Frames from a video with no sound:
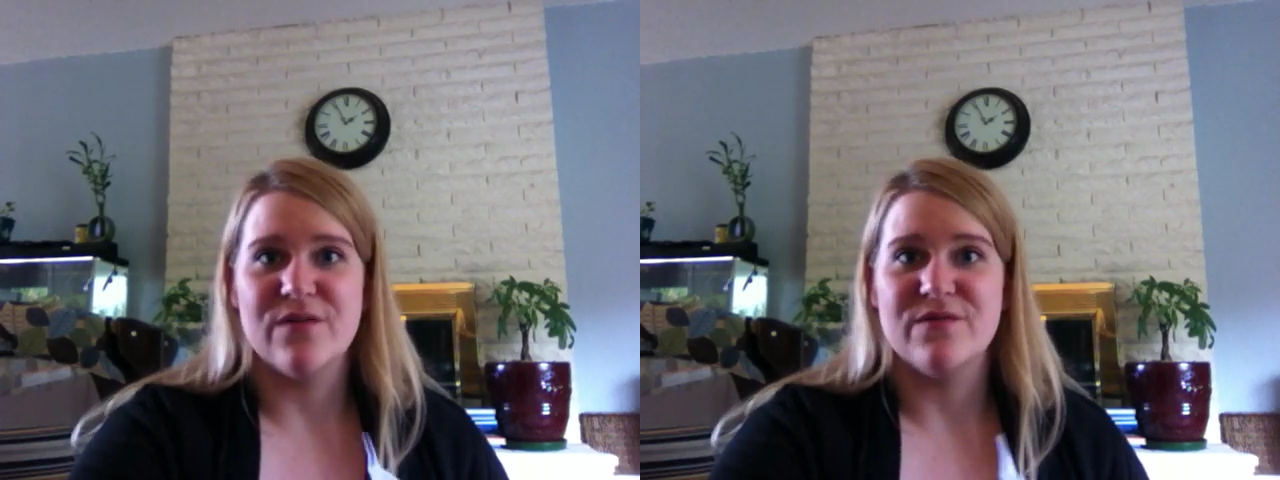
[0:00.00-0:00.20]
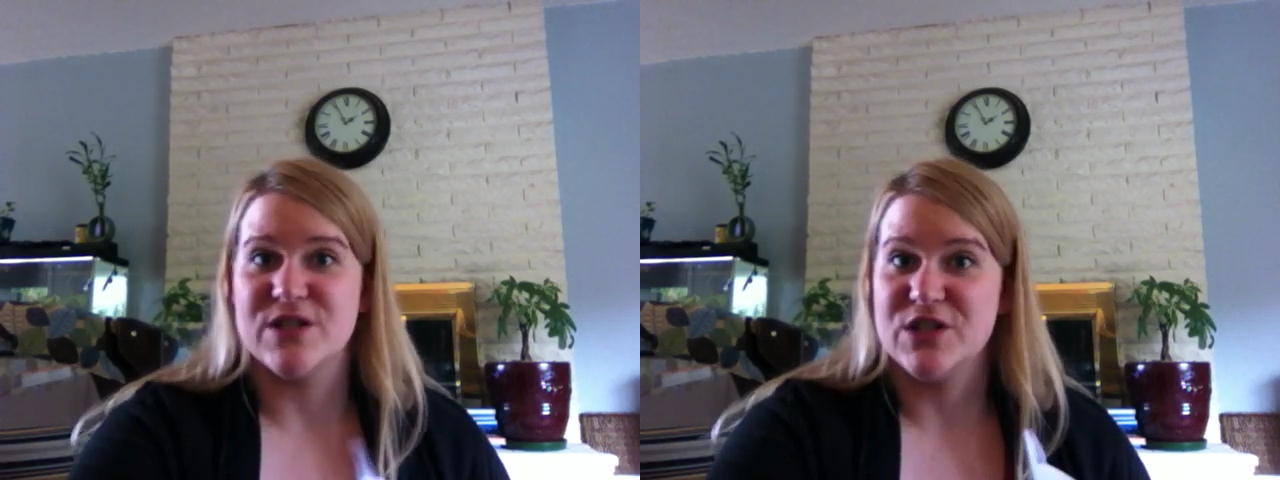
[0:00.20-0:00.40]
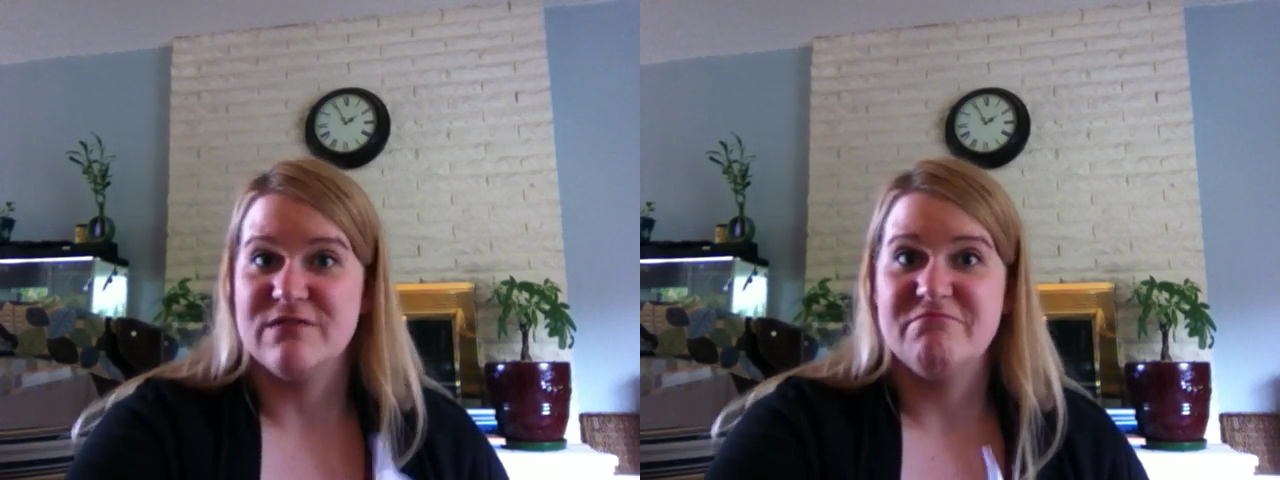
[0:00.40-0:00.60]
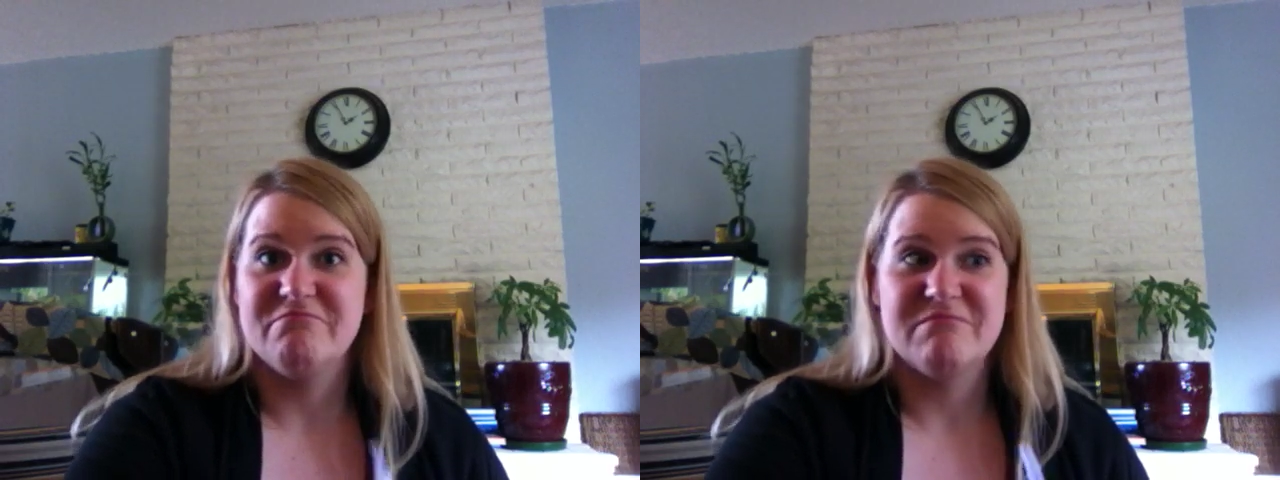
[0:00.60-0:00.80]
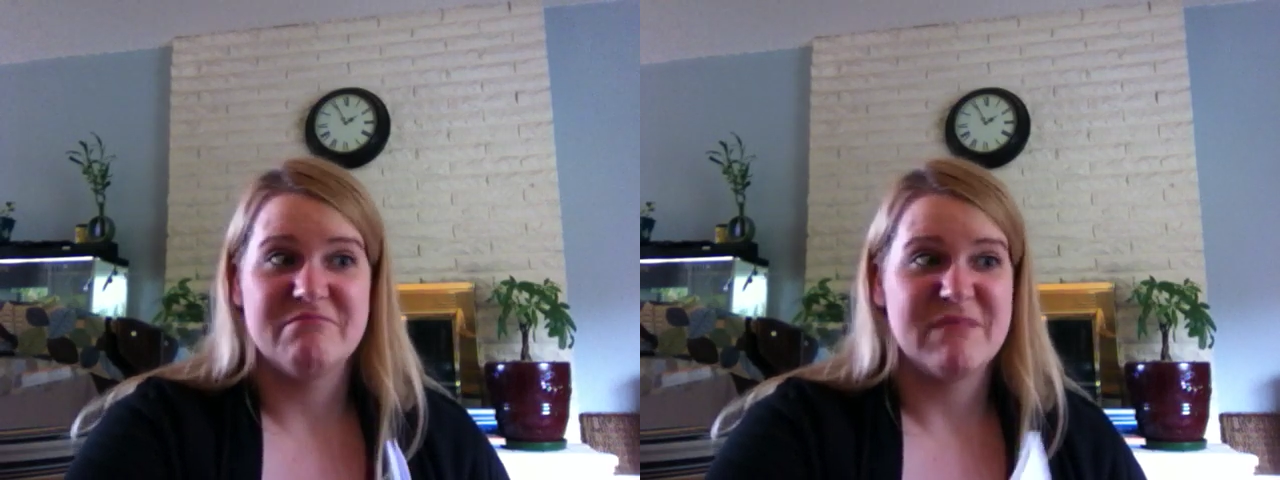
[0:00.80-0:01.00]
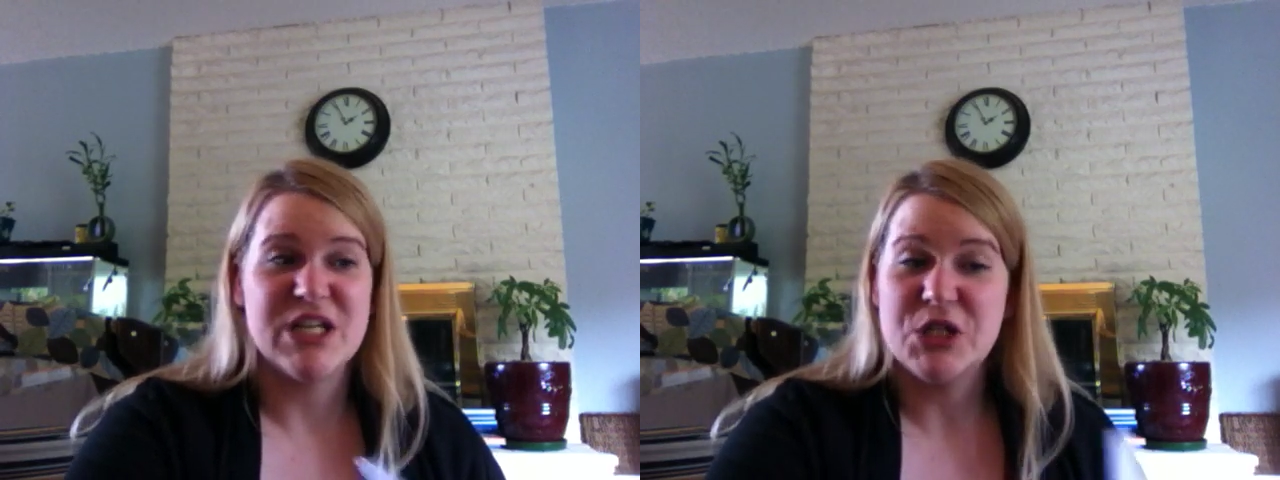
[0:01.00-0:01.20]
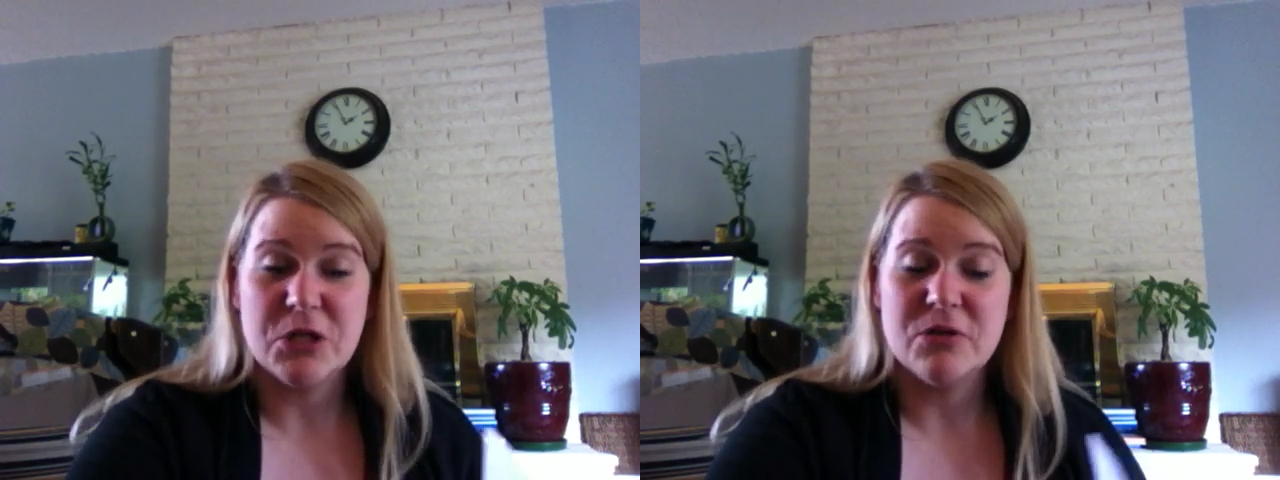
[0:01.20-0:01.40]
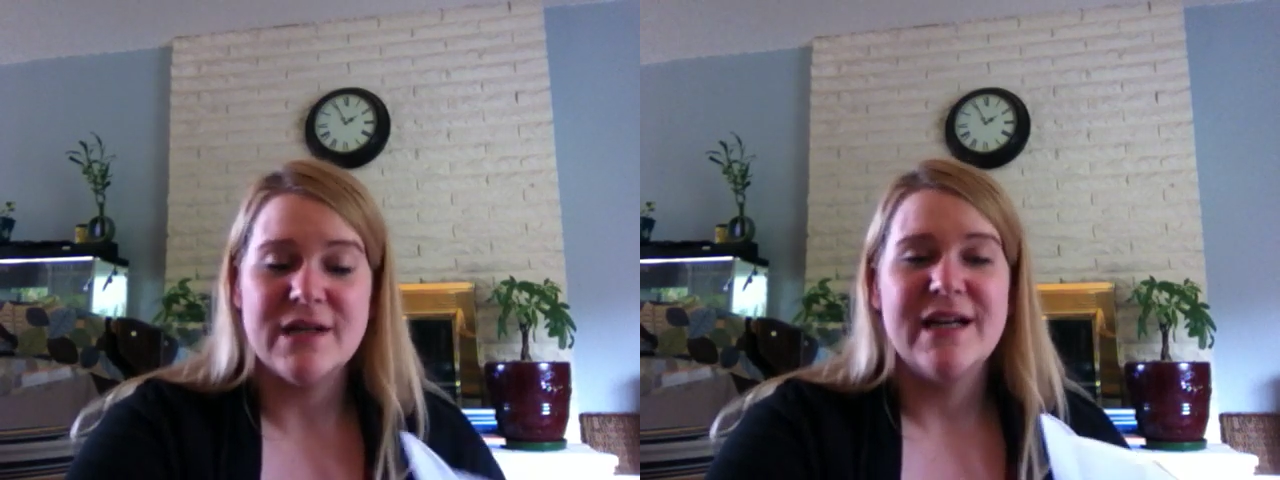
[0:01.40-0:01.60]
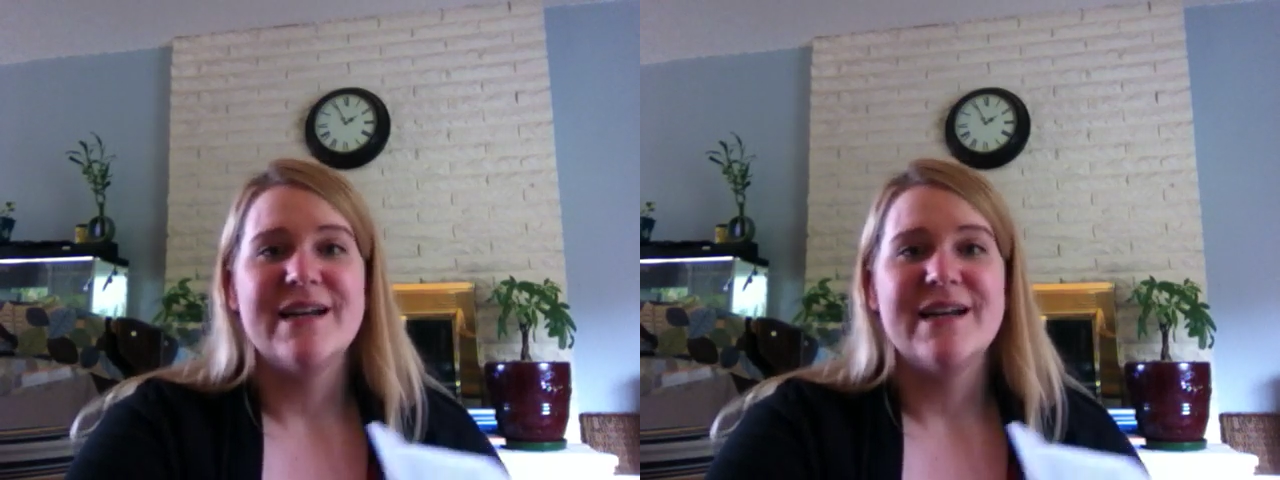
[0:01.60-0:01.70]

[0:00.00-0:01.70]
of vision issue.